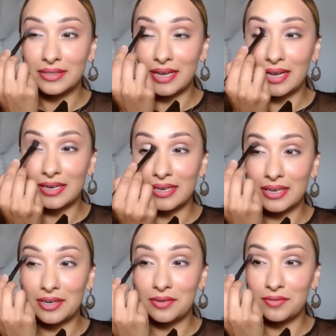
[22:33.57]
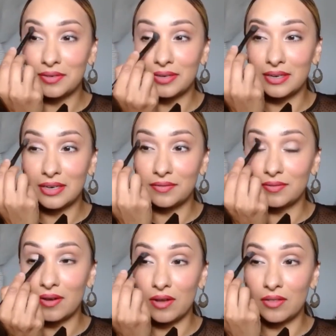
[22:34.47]
I love
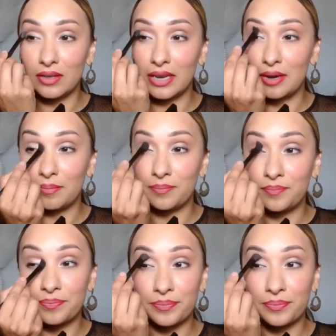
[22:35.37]
all the glam.